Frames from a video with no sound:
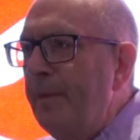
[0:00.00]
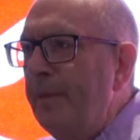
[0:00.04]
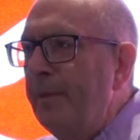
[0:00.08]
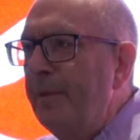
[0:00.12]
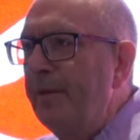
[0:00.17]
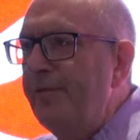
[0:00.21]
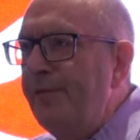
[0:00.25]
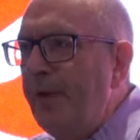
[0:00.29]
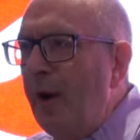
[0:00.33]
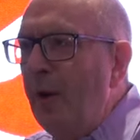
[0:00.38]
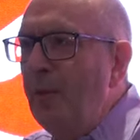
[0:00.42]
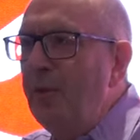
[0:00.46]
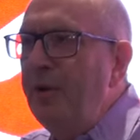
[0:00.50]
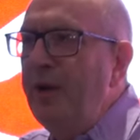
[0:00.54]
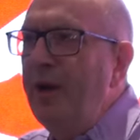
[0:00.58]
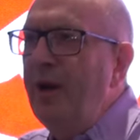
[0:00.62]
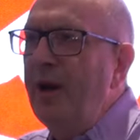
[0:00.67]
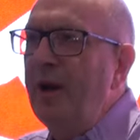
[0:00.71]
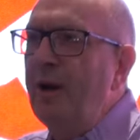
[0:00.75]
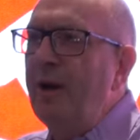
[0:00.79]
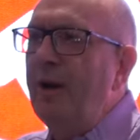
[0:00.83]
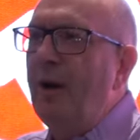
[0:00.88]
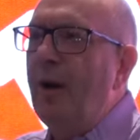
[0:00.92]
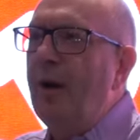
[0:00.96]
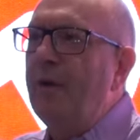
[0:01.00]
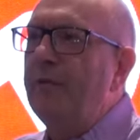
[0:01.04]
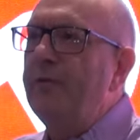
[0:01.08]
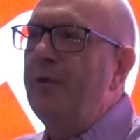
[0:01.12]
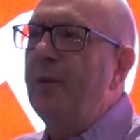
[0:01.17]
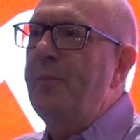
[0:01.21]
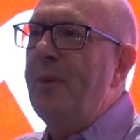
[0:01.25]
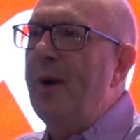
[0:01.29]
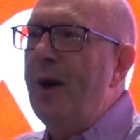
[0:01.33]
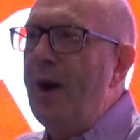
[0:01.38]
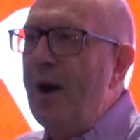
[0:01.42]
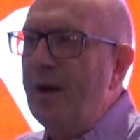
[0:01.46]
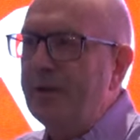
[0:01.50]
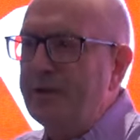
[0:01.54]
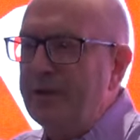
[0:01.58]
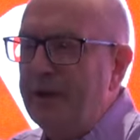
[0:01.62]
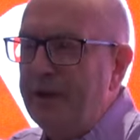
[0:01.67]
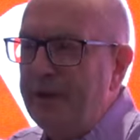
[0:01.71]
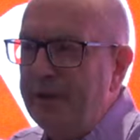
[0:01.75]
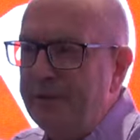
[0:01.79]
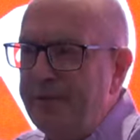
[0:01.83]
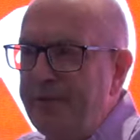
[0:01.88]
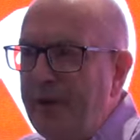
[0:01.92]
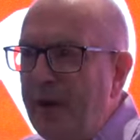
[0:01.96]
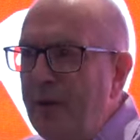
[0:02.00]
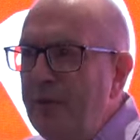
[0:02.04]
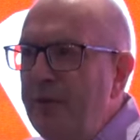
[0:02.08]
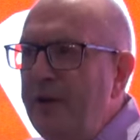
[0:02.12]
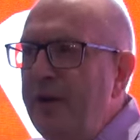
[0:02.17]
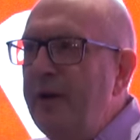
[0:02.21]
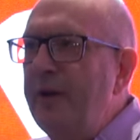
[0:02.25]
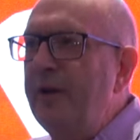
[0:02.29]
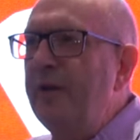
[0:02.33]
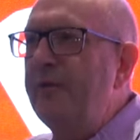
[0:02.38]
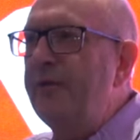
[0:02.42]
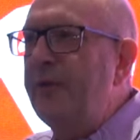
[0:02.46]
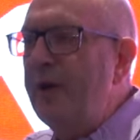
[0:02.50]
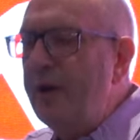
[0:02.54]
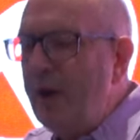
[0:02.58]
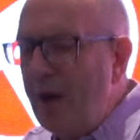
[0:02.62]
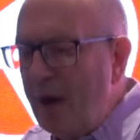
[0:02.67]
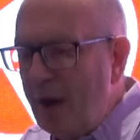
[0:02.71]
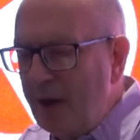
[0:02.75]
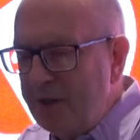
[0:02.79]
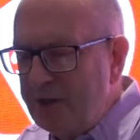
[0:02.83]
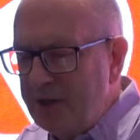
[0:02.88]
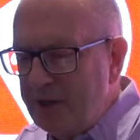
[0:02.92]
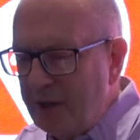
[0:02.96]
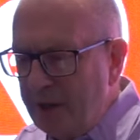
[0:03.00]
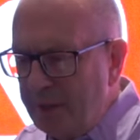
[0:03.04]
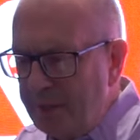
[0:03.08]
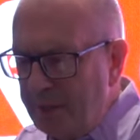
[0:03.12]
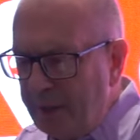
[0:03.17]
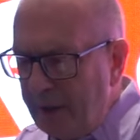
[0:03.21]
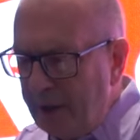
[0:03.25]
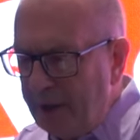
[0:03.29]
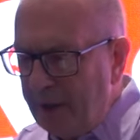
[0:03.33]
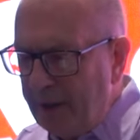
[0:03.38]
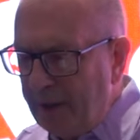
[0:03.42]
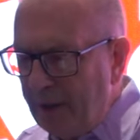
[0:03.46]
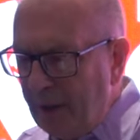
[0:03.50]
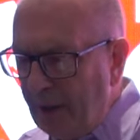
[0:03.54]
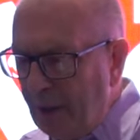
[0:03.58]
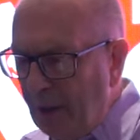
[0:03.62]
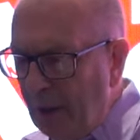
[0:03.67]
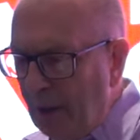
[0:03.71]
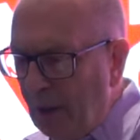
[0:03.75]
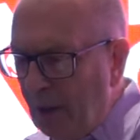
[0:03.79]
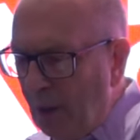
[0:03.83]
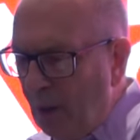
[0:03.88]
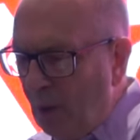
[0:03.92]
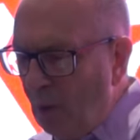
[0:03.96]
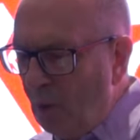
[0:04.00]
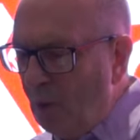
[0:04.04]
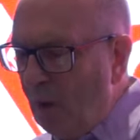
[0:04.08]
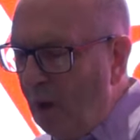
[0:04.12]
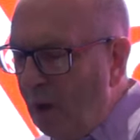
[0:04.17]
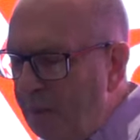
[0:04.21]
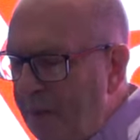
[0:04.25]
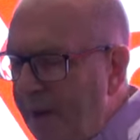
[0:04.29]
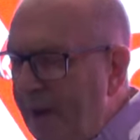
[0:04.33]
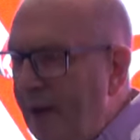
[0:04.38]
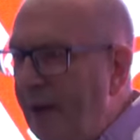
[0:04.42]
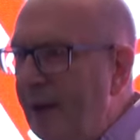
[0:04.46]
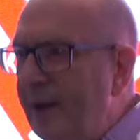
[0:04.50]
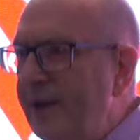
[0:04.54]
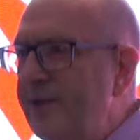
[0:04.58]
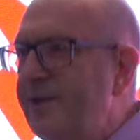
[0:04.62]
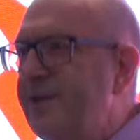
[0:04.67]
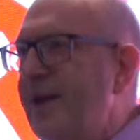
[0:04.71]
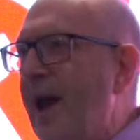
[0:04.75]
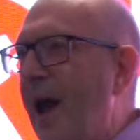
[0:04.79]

The founding of the party, the founding of the RCP, will be a